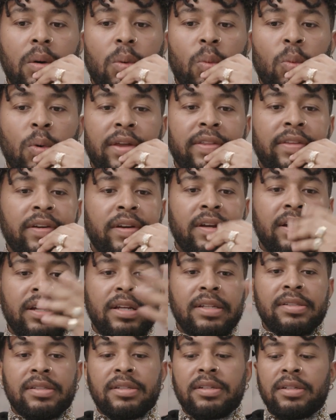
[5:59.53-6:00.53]
whether
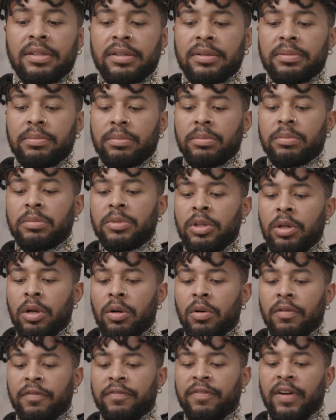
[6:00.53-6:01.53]
it's a
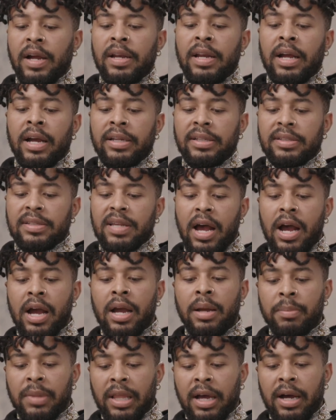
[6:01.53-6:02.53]
finite
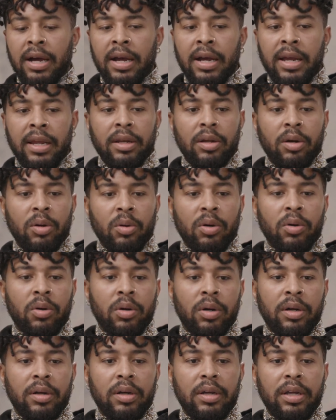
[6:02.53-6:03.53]
timeline
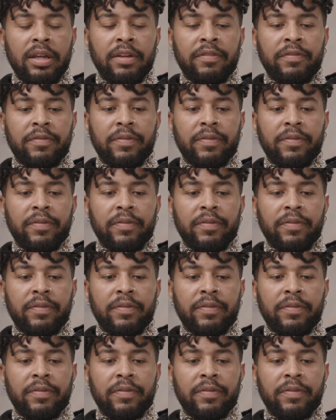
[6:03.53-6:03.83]
or if